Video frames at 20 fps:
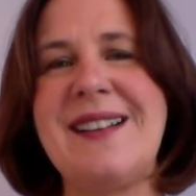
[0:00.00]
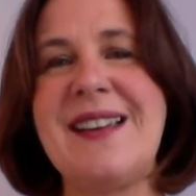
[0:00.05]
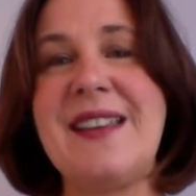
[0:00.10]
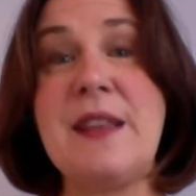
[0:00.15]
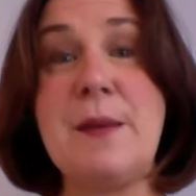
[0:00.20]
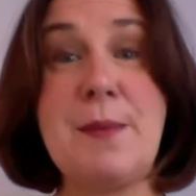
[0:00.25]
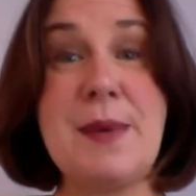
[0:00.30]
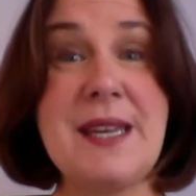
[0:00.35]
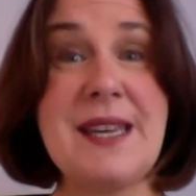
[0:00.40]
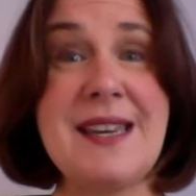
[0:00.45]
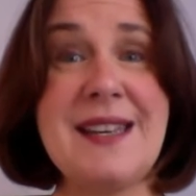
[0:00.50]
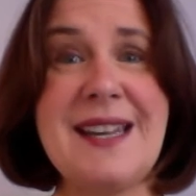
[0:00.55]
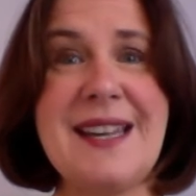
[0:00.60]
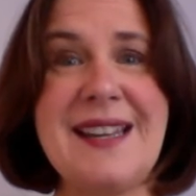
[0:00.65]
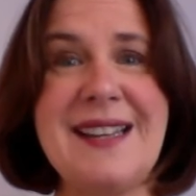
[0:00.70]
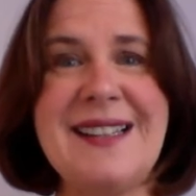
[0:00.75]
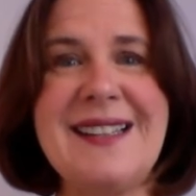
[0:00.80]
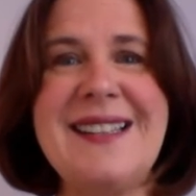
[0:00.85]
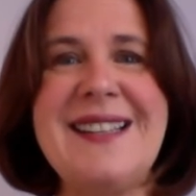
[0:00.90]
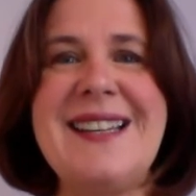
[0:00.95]
in the
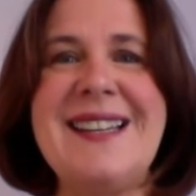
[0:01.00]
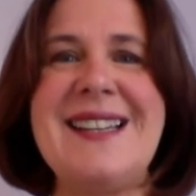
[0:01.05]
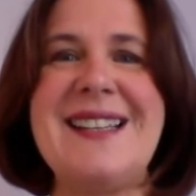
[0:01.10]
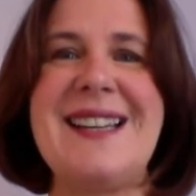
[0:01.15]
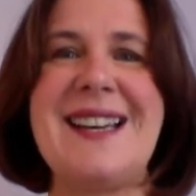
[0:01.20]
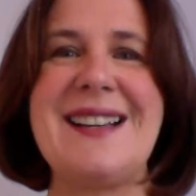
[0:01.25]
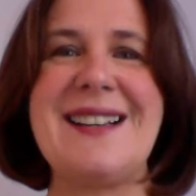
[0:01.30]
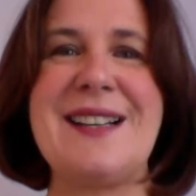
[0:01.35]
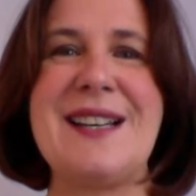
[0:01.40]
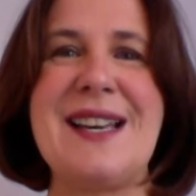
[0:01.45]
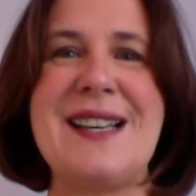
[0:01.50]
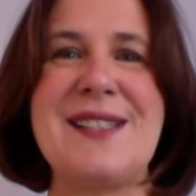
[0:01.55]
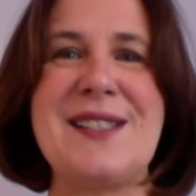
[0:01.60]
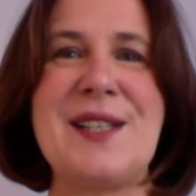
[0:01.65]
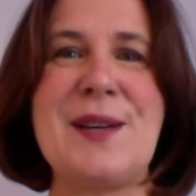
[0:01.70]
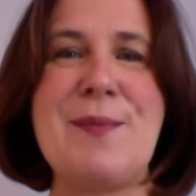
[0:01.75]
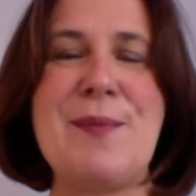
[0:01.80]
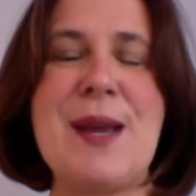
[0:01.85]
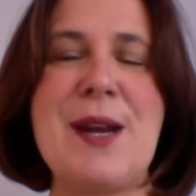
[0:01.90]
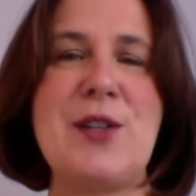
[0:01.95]
beginning as
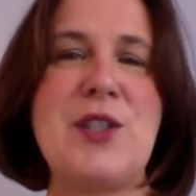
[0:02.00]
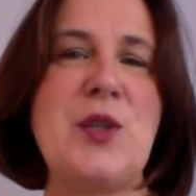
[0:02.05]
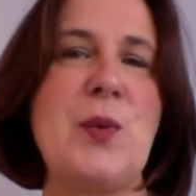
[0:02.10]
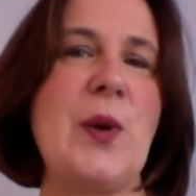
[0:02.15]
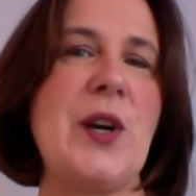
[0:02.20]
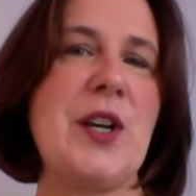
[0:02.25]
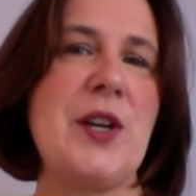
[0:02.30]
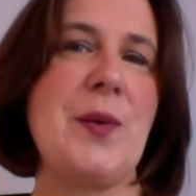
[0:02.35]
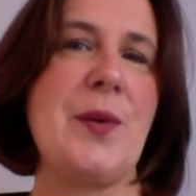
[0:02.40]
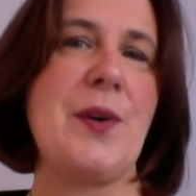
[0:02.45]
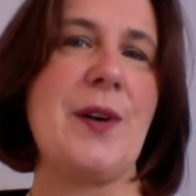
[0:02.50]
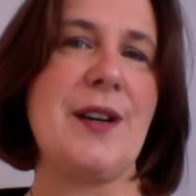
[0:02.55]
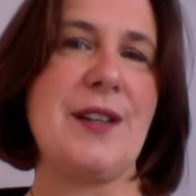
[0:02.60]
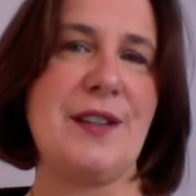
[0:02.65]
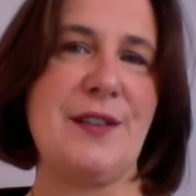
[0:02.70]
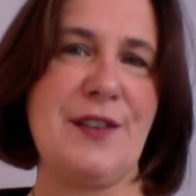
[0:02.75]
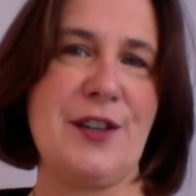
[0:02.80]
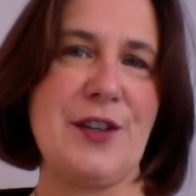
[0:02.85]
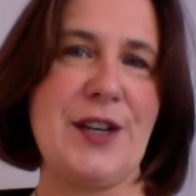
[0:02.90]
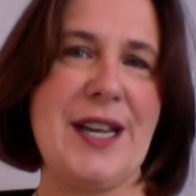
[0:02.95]
compared to where you are
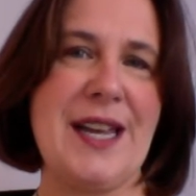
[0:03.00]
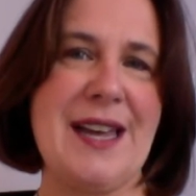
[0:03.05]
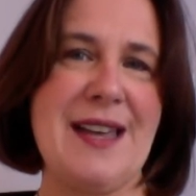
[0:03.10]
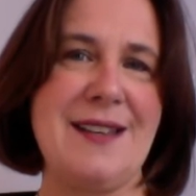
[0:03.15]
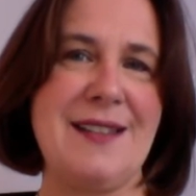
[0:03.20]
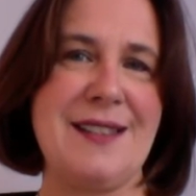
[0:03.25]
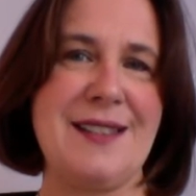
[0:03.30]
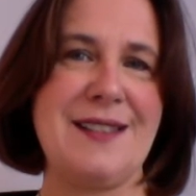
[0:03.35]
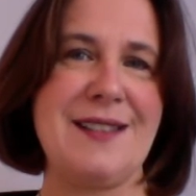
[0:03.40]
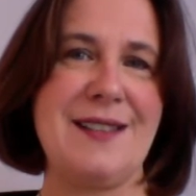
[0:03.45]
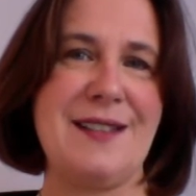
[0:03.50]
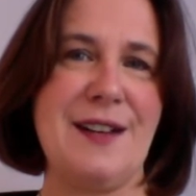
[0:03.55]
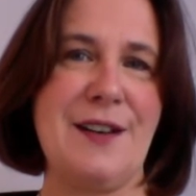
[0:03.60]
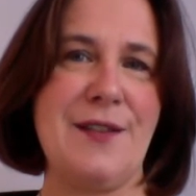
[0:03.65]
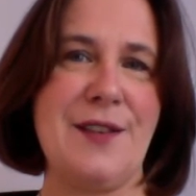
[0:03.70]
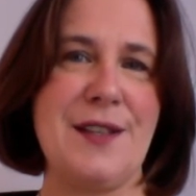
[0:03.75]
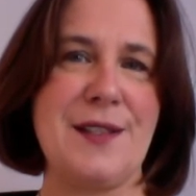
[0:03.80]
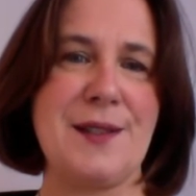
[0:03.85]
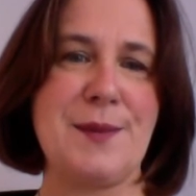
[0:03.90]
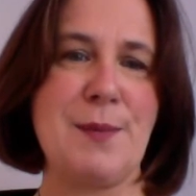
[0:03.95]
at the very end
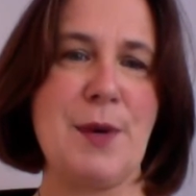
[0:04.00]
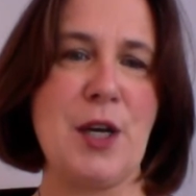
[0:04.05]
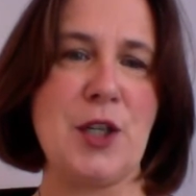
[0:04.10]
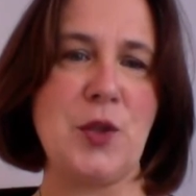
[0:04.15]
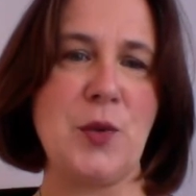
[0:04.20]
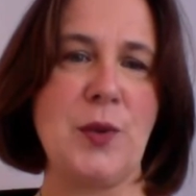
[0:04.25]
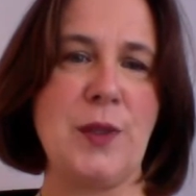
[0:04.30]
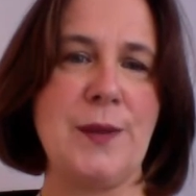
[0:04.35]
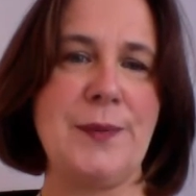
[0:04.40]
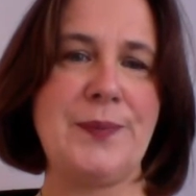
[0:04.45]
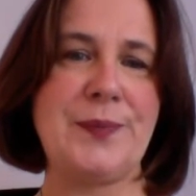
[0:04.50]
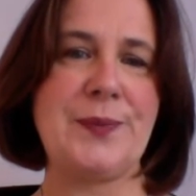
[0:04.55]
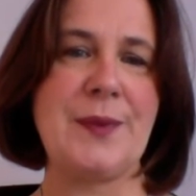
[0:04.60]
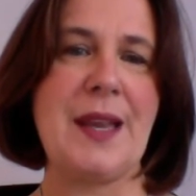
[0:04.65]
of this module.